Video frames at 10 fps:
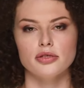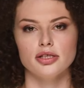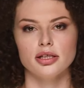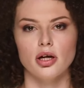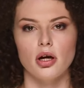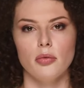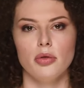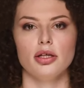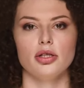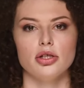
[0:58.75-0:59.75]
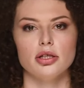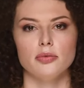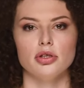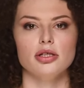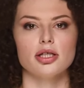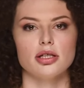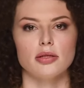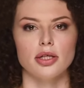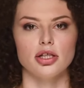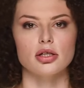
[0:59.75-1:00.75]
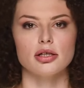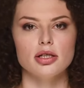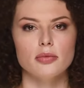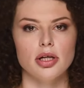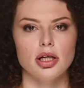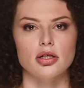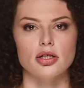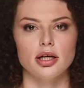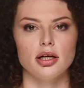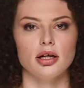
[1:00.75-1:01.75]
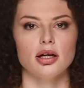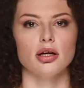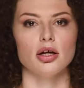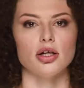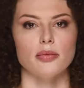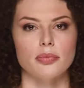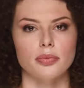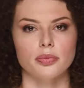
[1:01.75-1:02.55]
See all predictions for today's matches at matchstat.com.